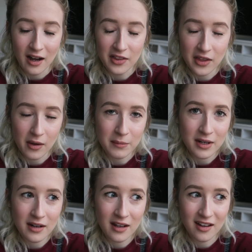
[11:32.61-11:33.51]
I think I'm
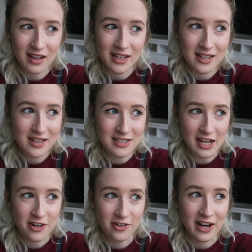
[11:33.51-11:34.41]
gonna like
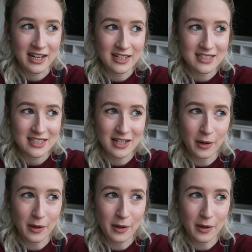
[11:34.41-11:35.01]
decorate